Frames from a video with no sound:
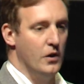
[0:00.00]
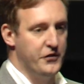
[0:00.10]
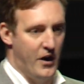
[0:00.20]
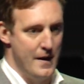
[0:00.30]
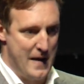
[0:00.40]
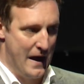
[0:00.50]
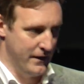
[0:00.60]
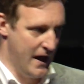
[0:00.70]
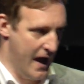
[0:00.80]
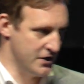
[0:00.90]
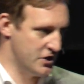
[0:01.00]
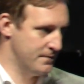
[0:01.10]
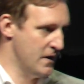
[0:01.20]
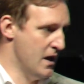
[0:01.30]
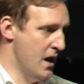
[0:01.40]
time at the edge.
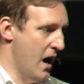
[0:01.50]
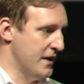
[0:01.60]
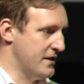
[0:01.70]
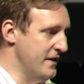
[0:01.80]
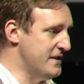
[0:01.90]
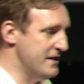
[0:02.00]
And so this is